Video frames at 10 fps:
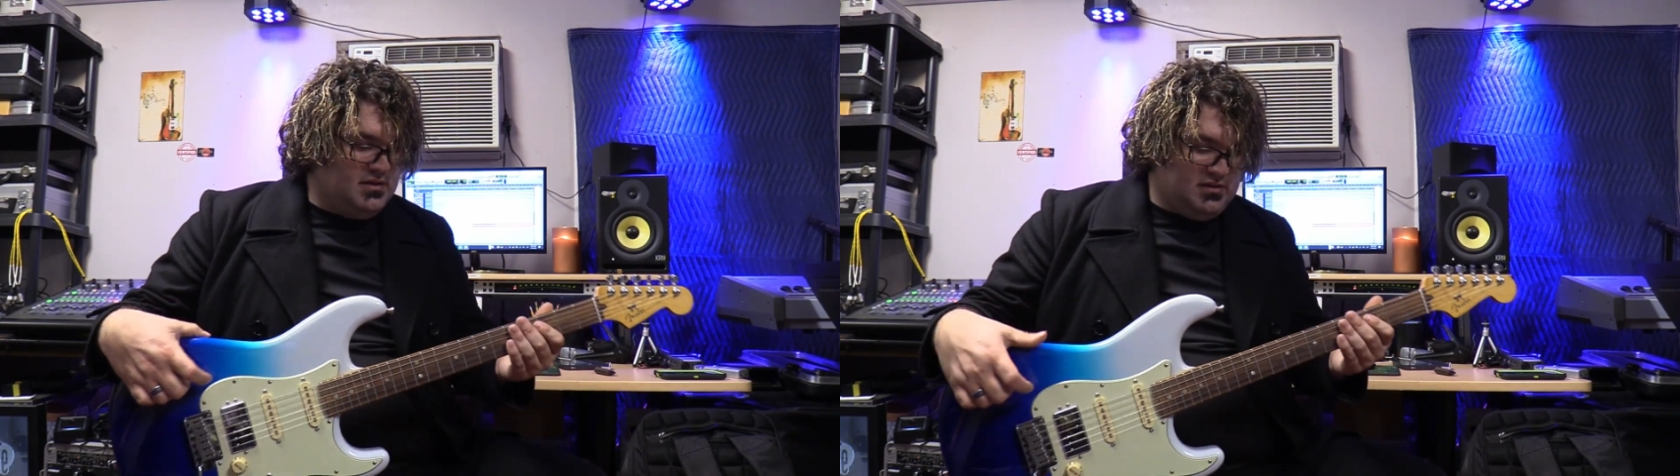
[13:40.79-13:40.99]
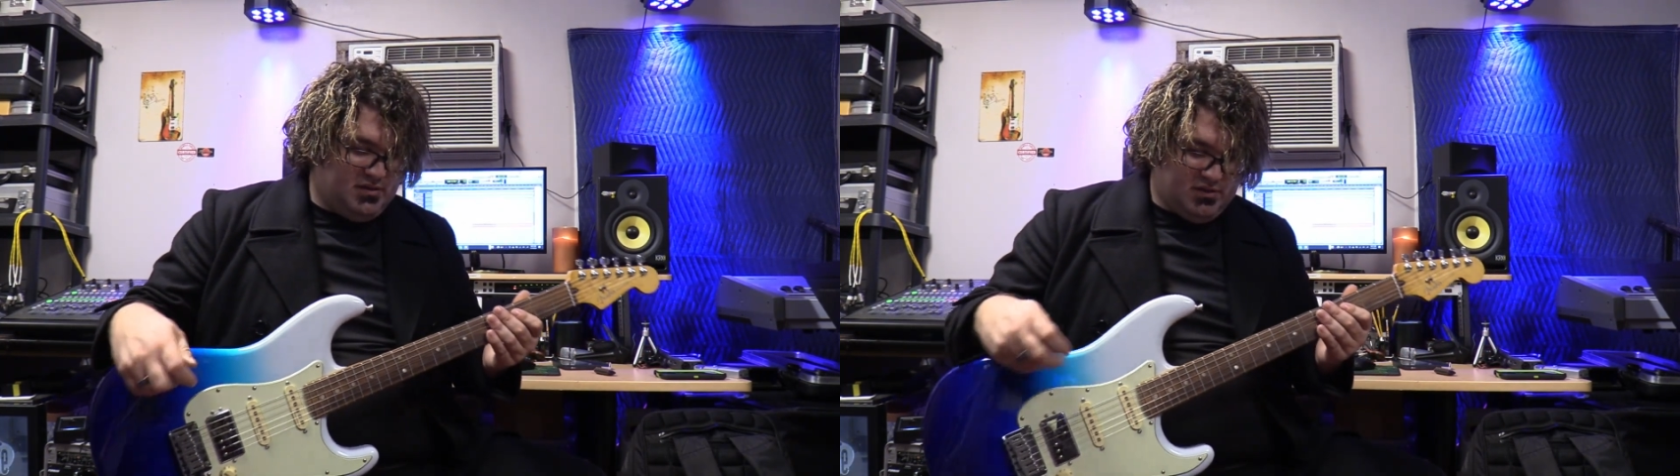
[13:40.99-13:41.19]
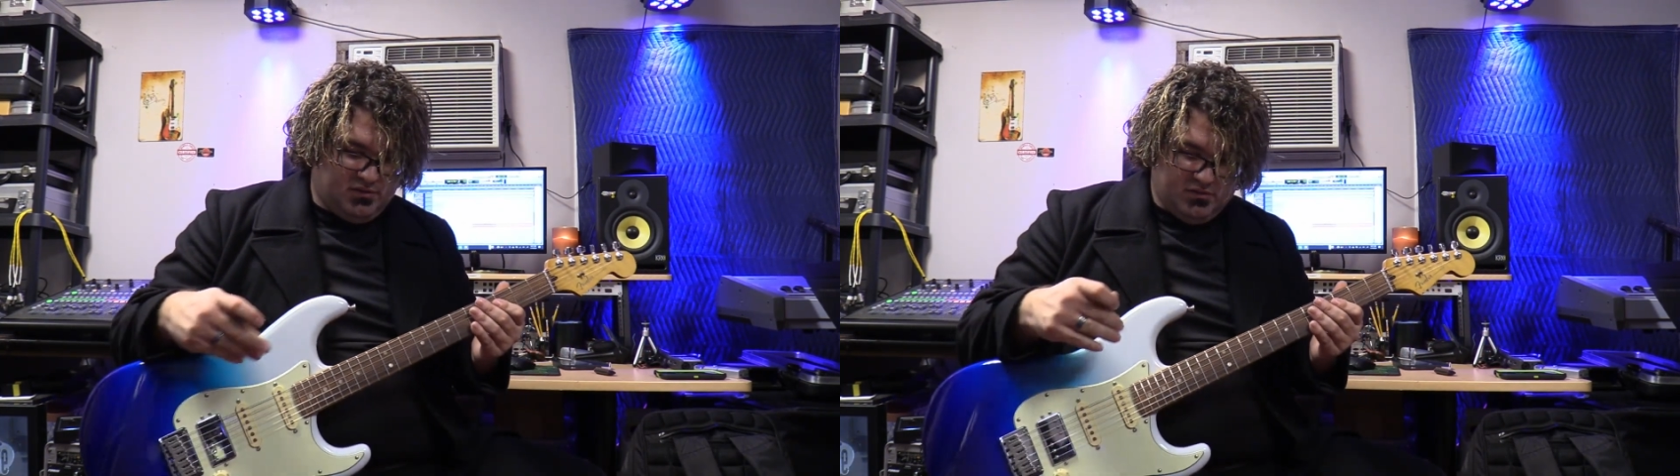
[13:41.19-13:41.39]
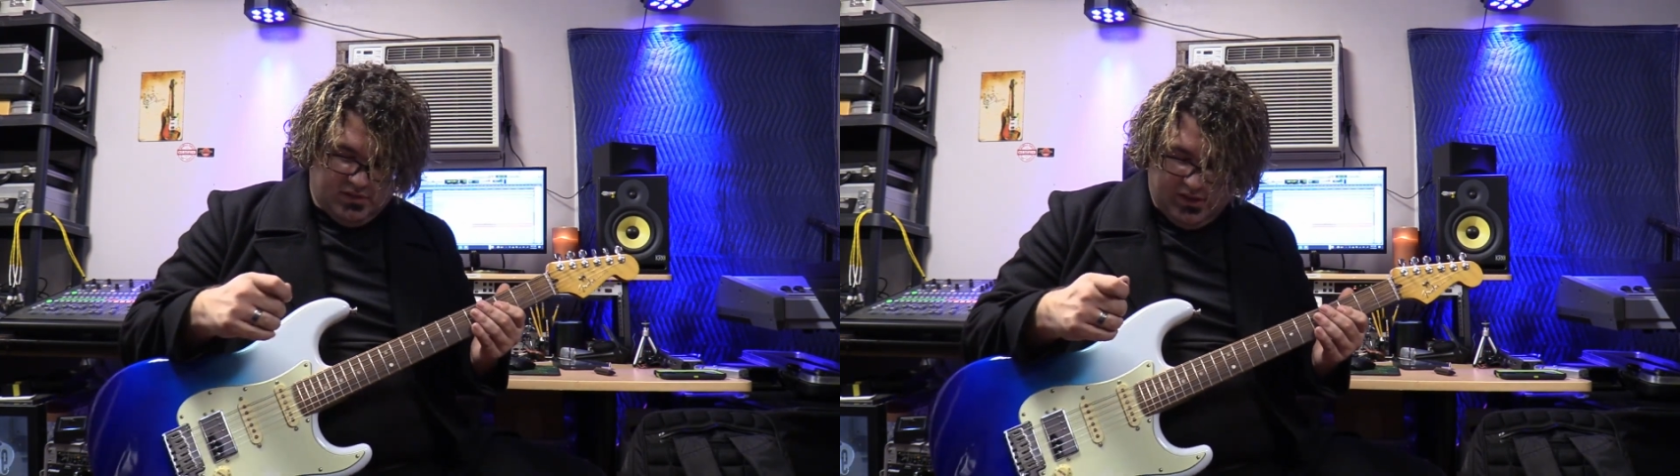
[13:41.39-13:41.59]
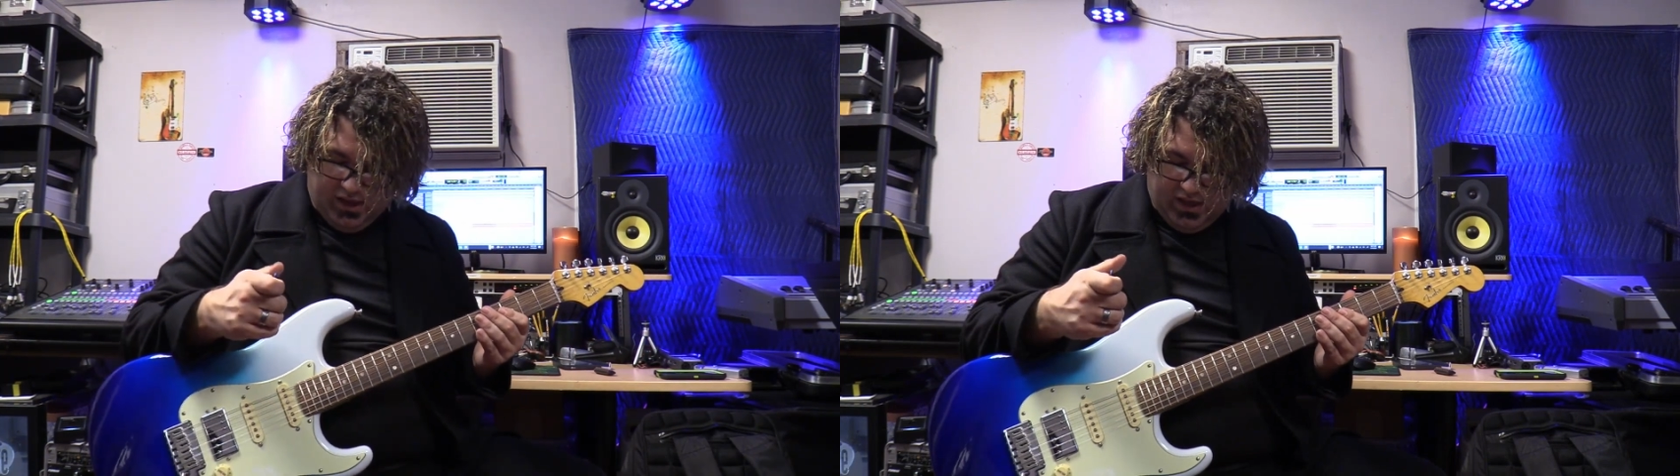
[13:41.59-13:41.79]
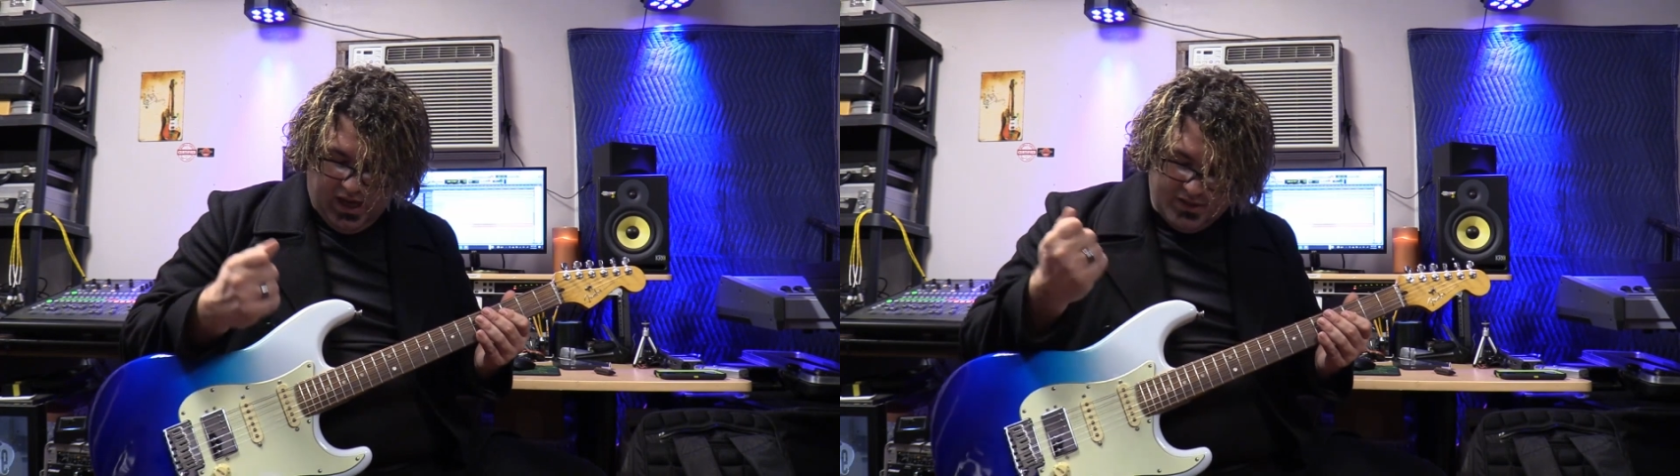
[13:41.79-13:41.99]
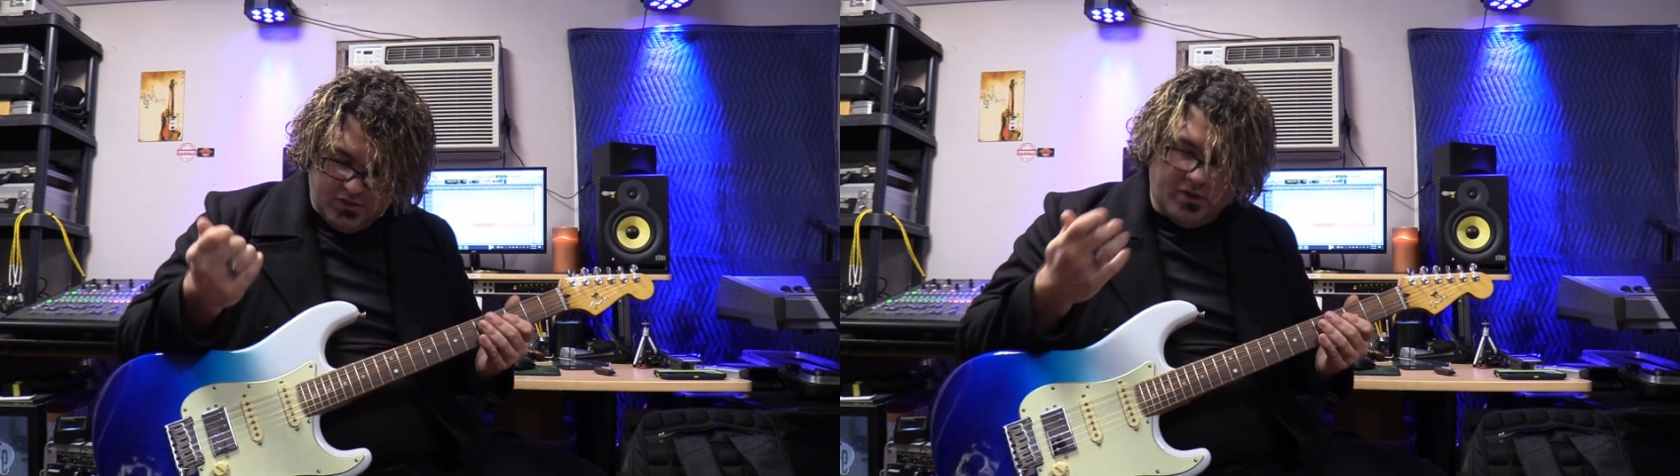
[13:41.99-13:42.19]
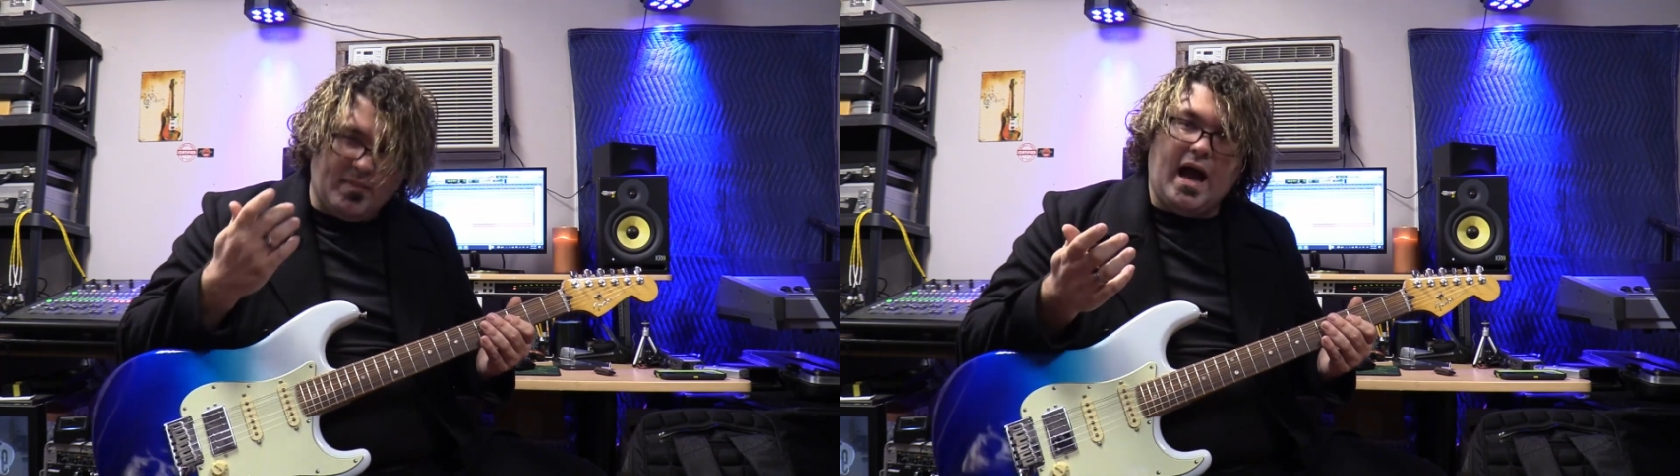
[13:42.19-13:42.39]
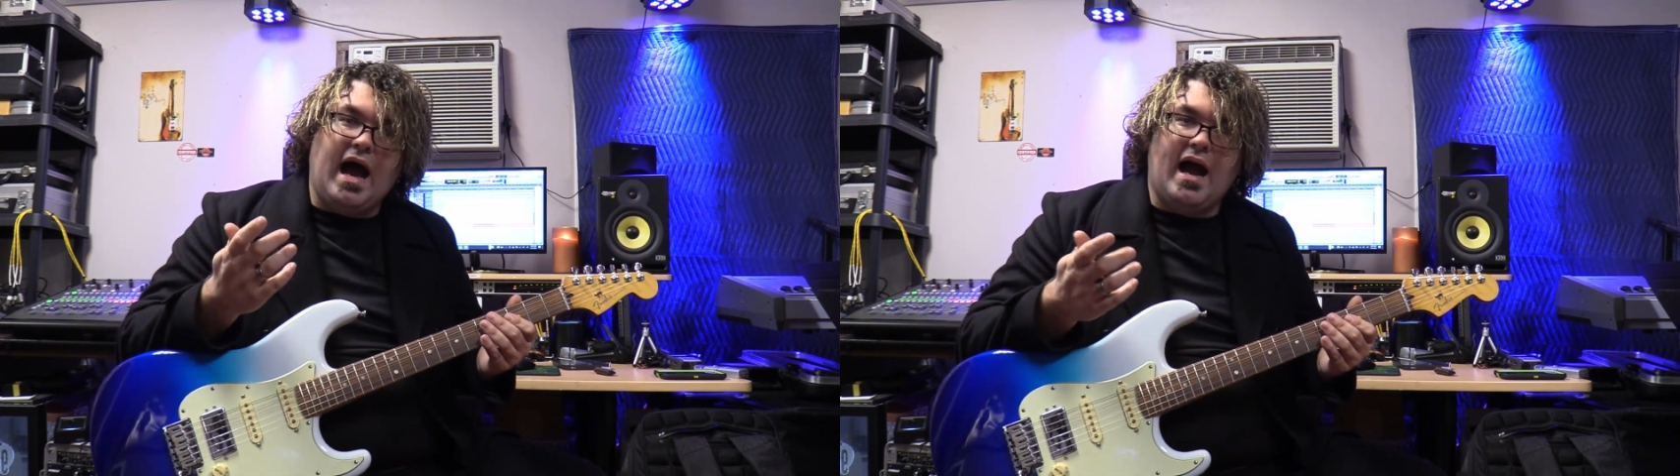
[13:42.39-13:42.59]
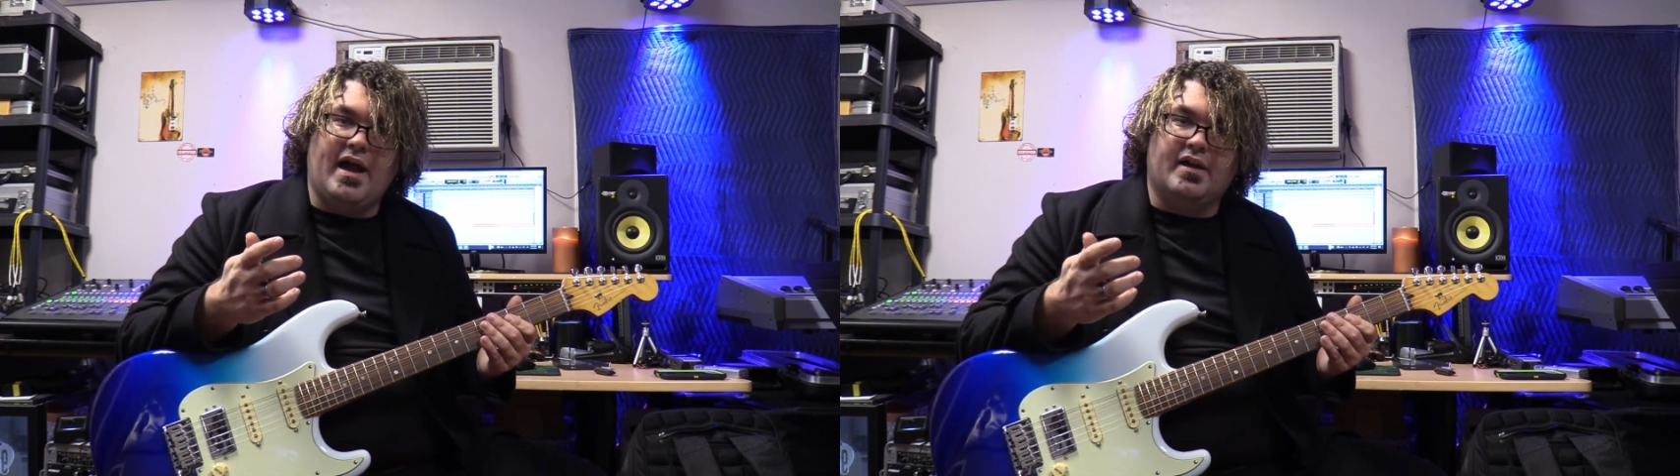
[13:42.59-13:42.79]
You know, I do it by
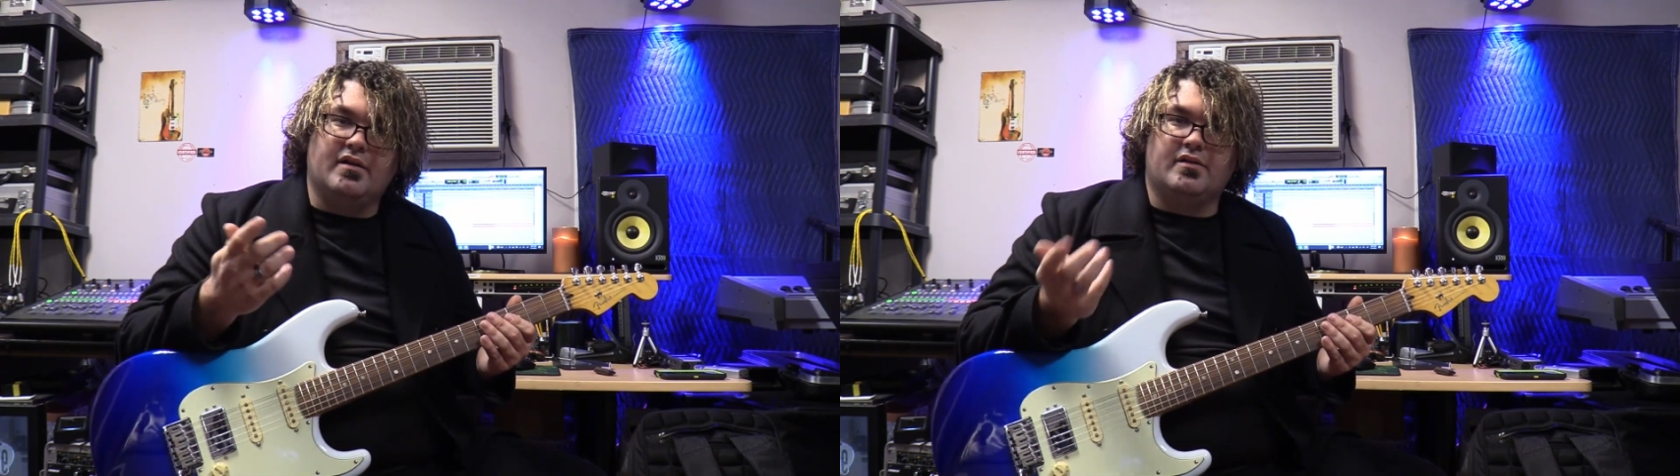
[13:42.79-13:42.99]
eye.